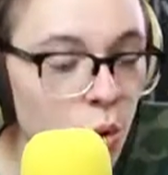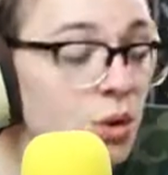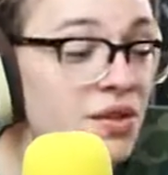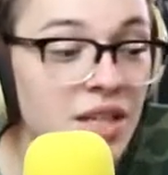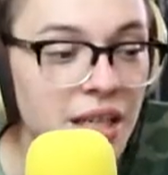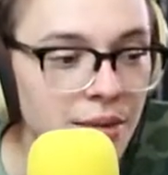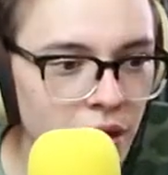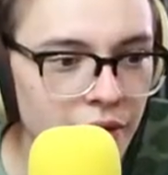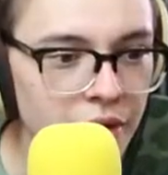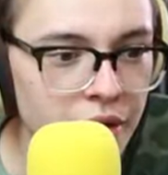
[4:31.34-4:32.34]
Or C,
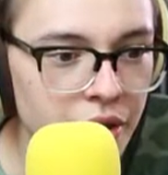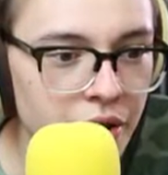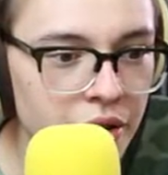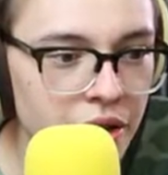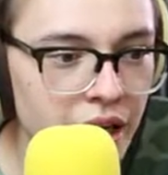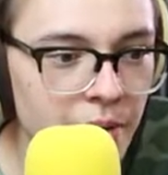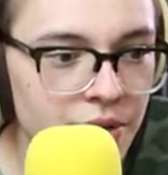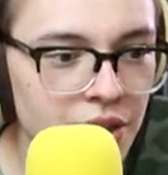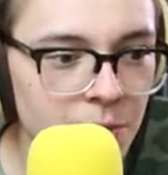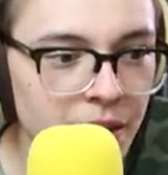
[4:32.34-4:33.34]
whatever, you know you can't
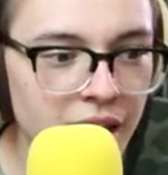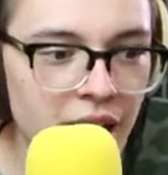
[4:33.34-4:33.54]
resist me.